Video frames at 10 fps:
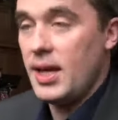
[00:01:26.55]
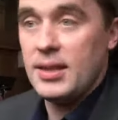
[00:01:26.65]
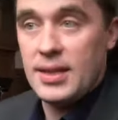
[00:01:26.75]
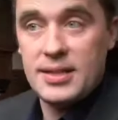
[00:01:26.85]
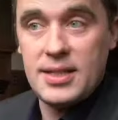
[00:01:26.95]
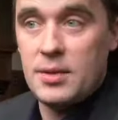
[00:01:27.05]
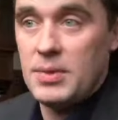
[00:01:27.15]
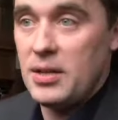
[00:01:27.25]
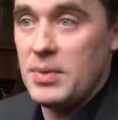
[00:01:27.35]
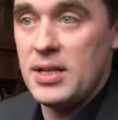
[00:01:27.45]
I at that time
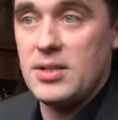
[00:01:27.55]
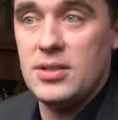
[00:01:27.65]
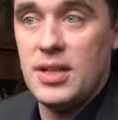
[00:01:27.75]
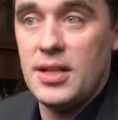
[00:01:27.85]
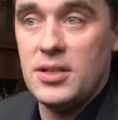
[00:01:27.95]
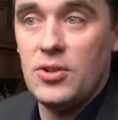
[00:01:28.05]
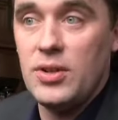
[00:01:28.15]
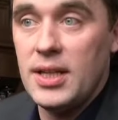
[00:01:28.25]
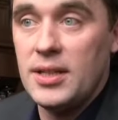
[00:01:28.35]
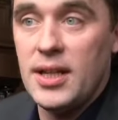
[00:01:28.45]
had a master's and a
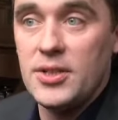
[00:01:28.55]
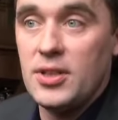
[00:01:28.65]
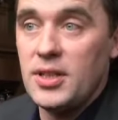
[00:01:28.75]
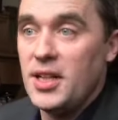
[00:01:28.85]
degree in electrical